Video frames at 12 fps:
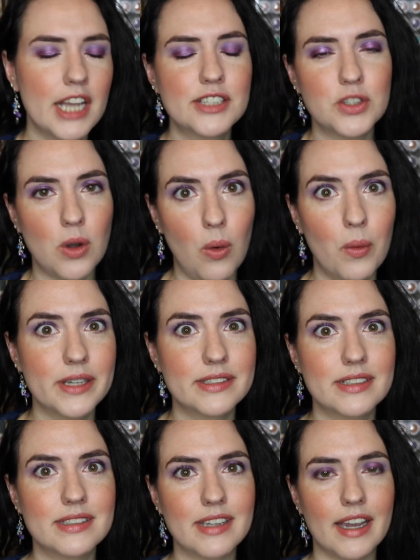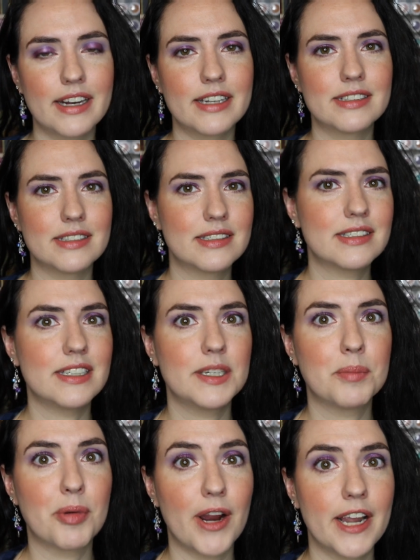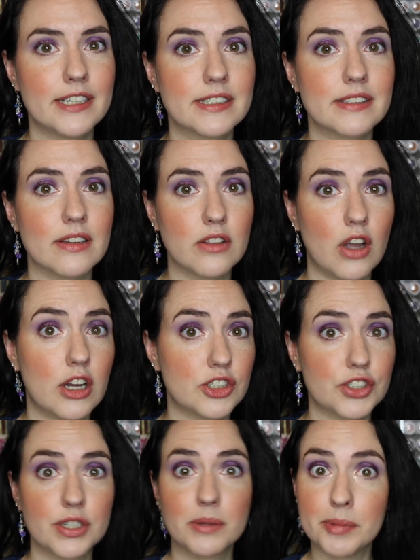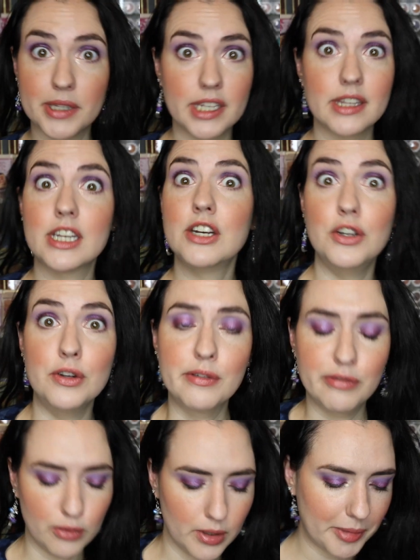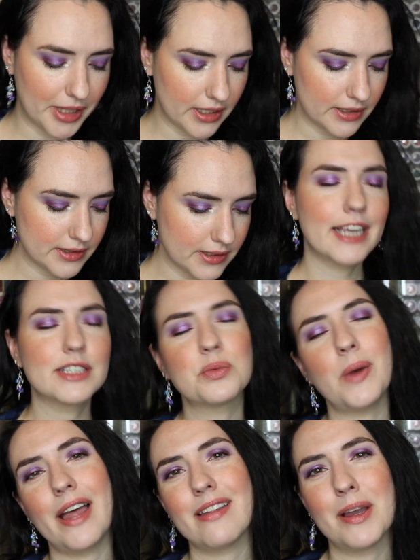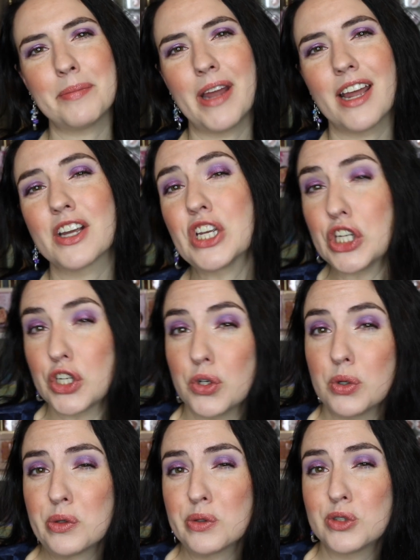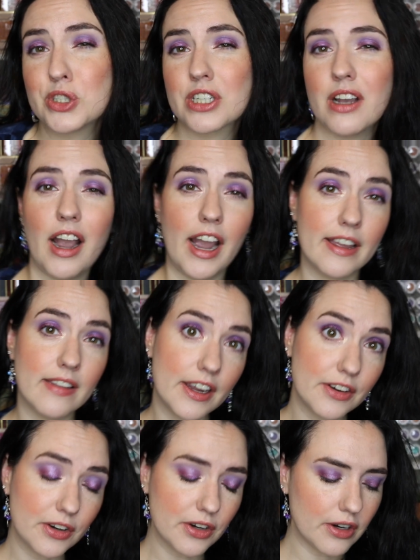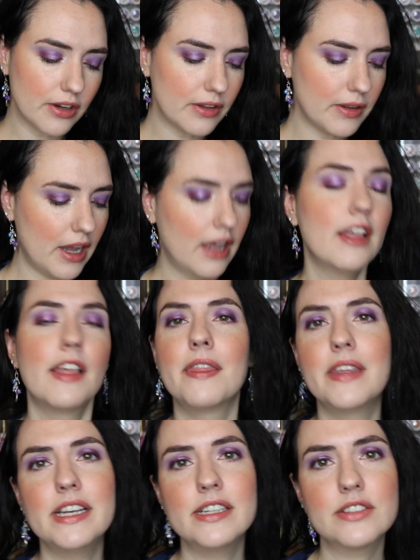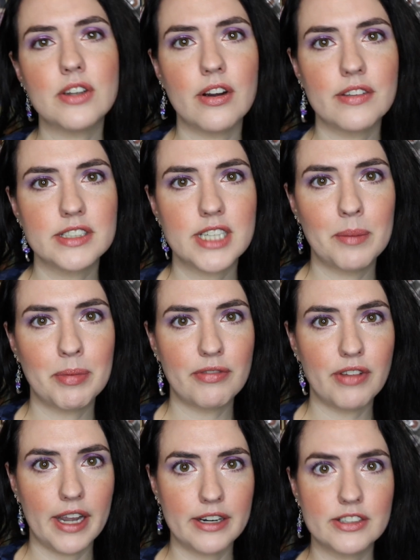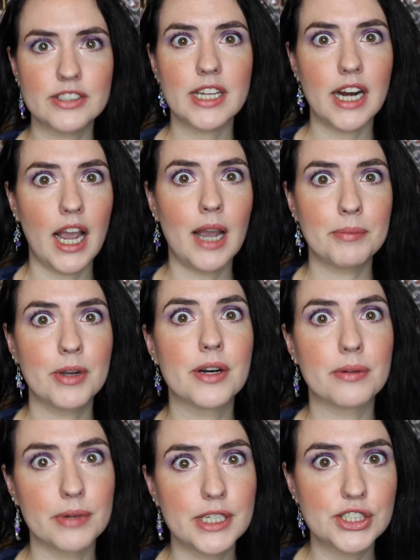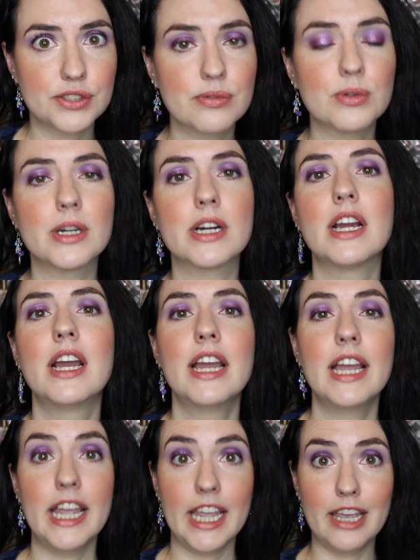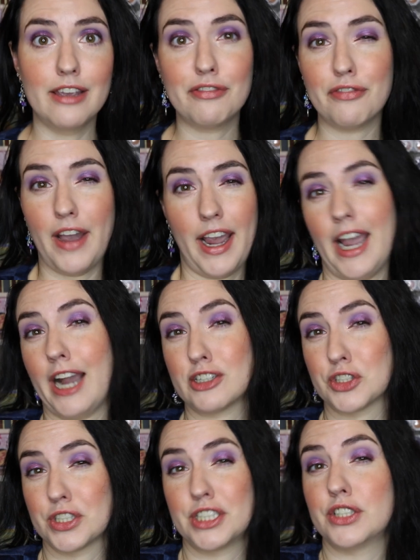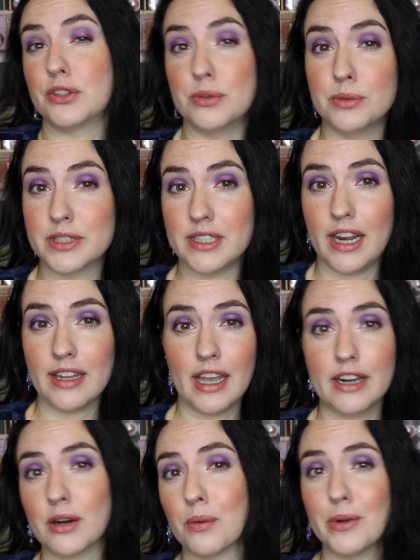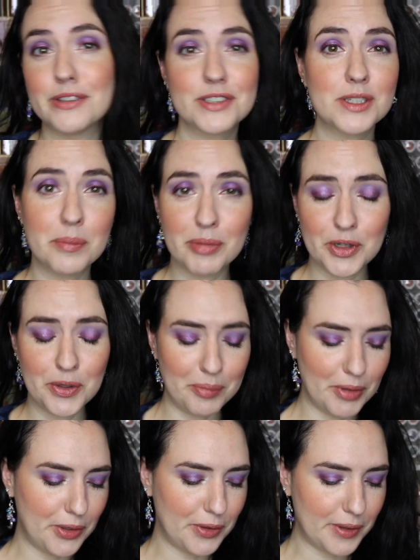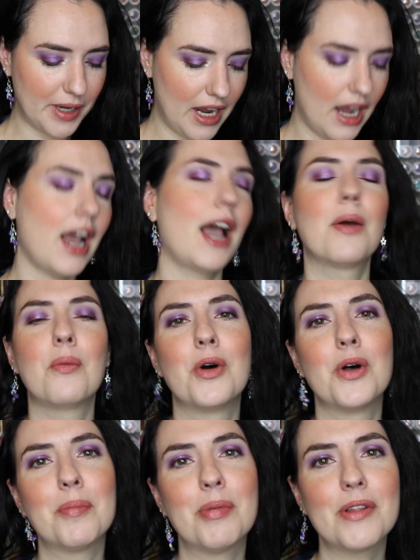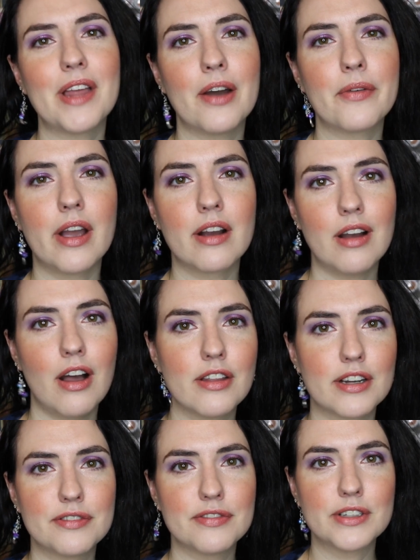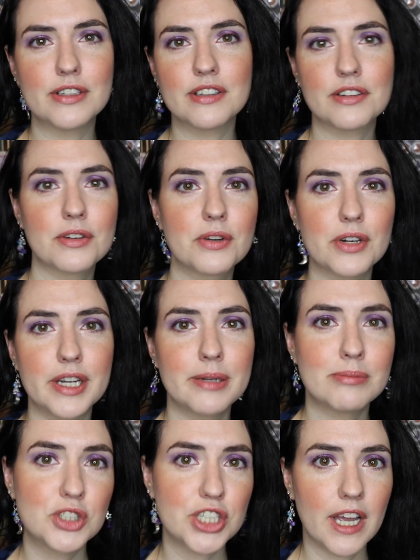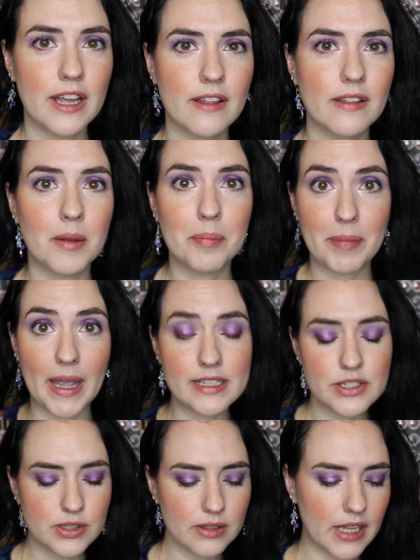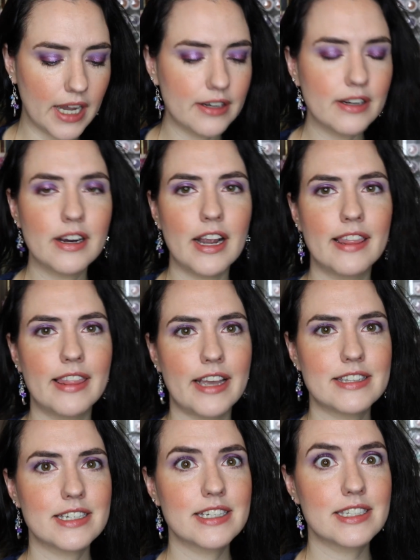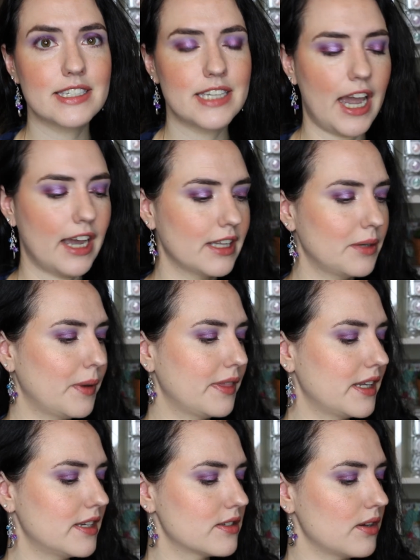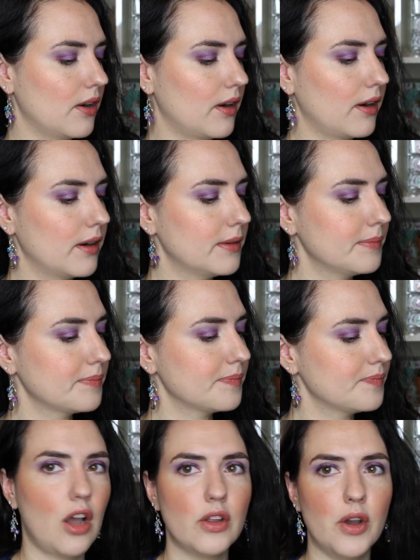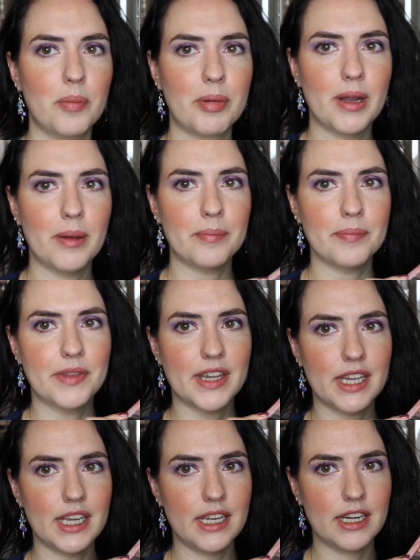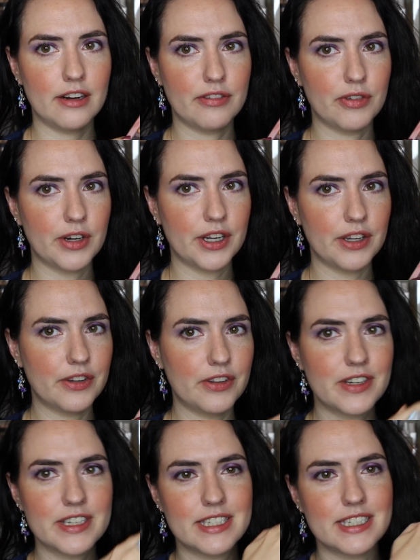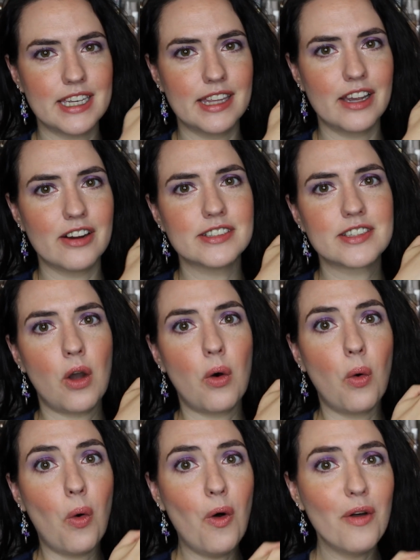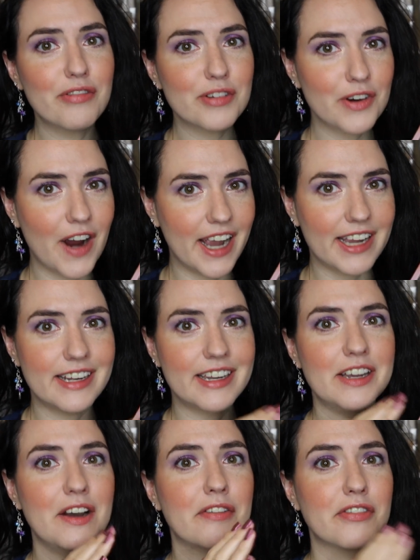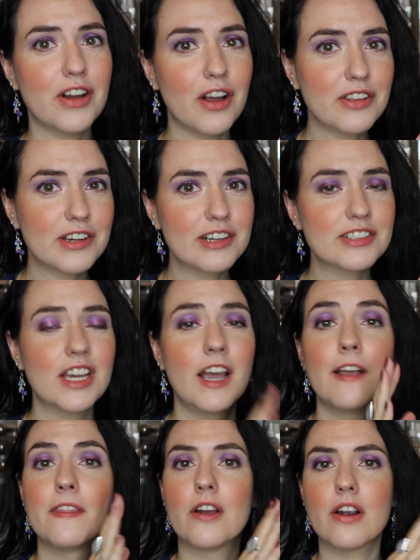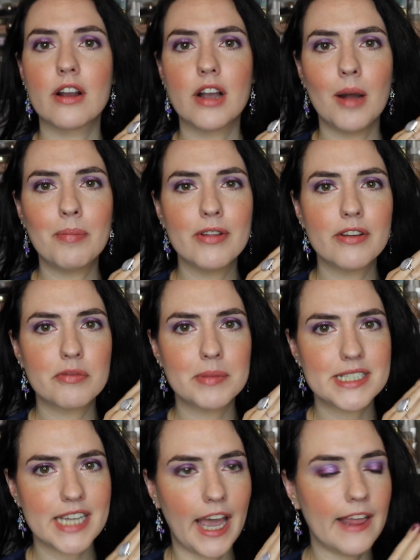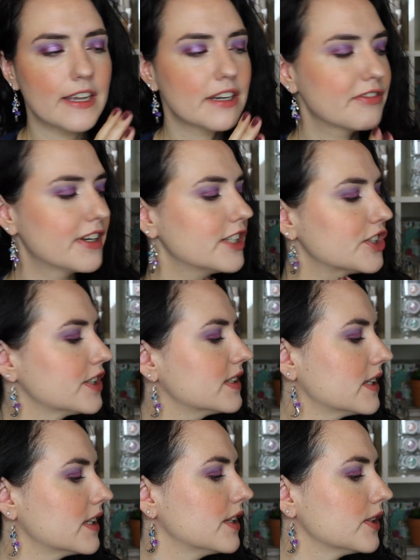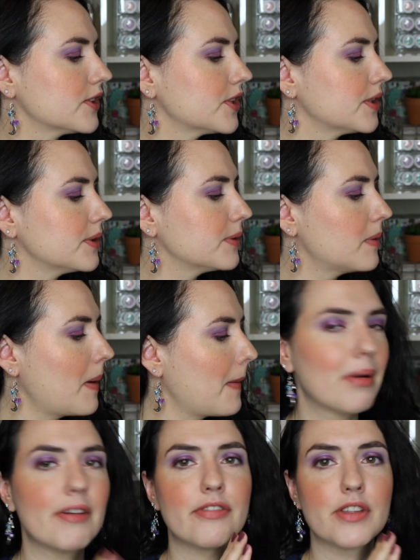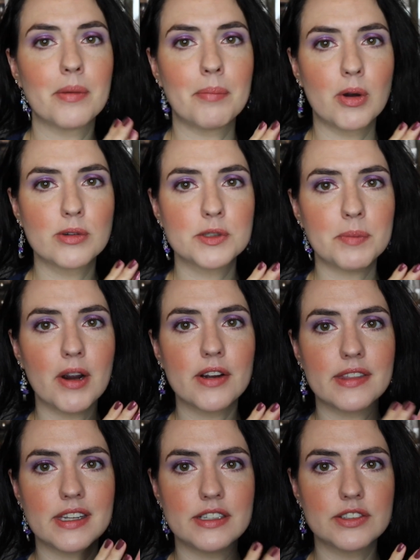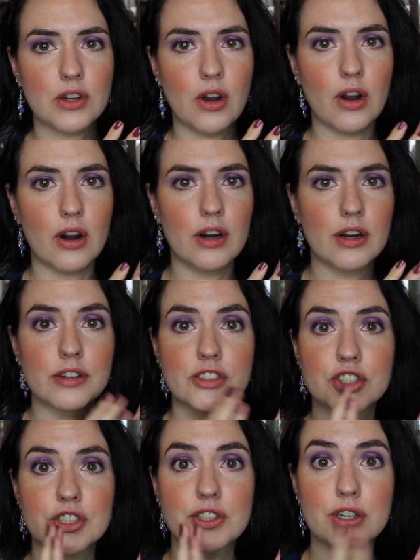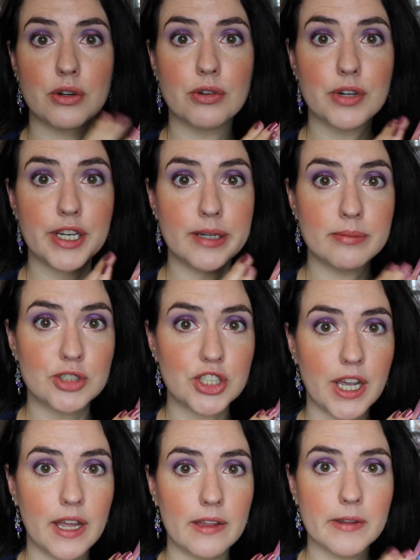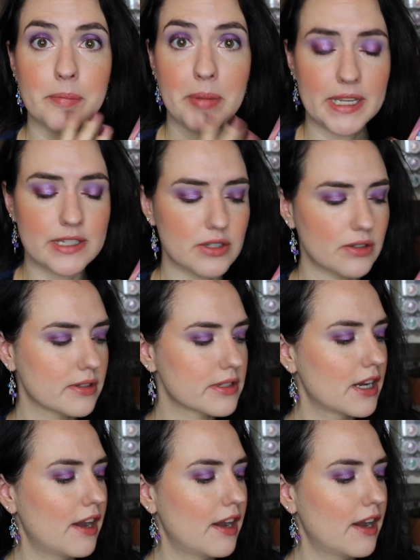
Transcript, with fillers: It's always exciting to see brands launch completely new formulas. And while I'm not a huge eyeliner girl, these are the type of liners that I'm gonna reach for if I actually use an eyeliner. Once in a blue moon, I will pull out a colorful little cream gel pencil liner, and that's exactly what these are. I'll open up the kit here for you. You can see there is a whole variety of colors. There are a couple of metallic finishes in here too, but for the most part, these are just the cream gel pencils.